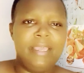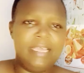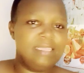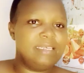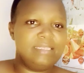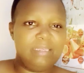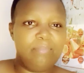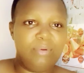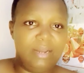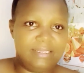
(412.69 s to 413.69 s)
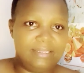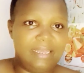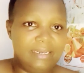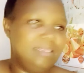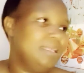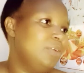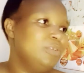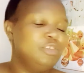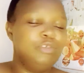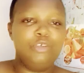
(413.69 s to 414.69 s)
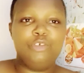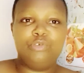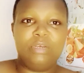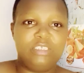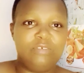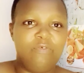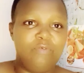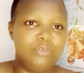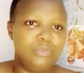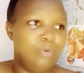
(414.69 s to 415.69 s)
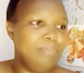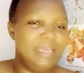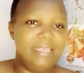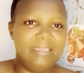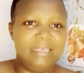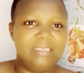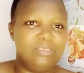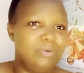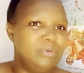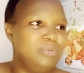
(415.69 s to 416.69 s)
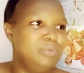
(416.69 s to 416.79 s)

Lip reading: It's as simple as that. They're not going to ask you for so many things or